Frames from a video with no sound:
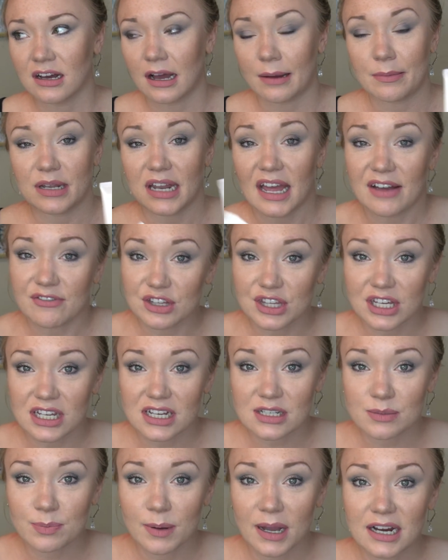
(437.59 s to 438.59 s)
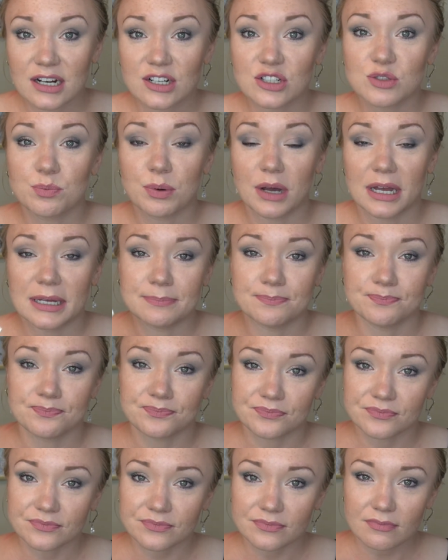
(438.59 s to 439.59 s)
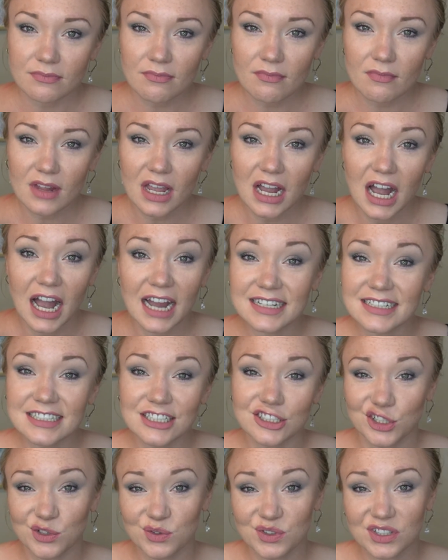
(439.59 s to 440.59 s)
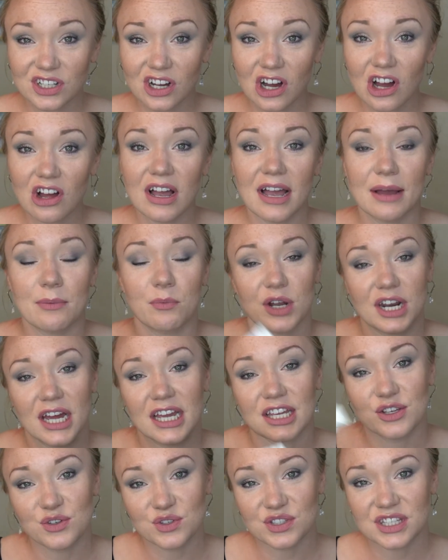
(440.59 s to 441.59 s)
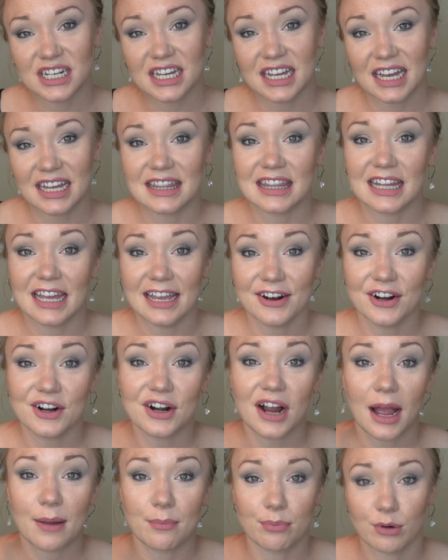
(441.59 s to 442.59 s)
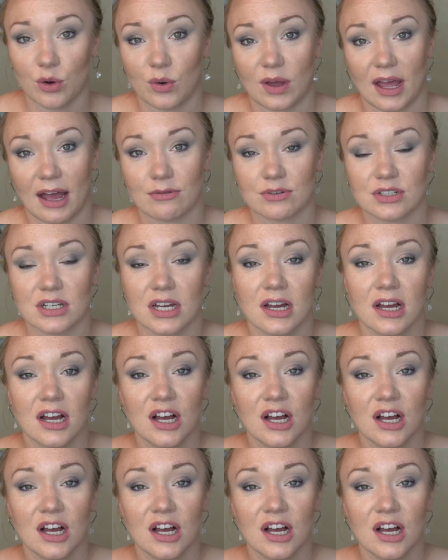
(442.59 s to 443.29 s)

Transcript: I mean, everything expires, but I didn't use it all, and when I used it again later, I broke out.